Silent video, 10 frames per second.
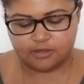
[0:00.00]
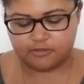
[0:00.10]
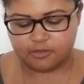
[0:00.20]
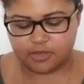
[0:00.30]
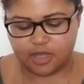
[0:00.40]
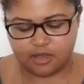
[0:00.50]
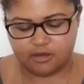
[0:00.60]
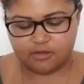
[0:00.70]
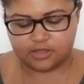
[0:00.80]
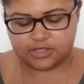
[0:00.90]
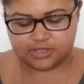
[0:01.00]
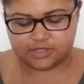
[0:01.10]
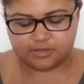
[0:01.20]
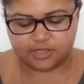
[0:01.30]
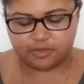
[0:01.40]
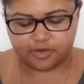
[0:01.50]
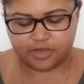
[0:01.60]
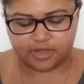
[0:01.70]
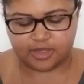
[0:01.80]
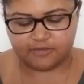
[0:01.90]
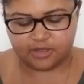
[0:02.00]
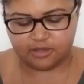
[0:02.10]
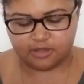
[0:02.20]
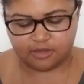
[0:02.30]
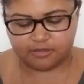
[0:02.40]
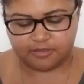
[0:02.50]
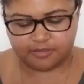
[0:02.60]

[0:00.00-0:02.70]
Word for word: from now until September 11th?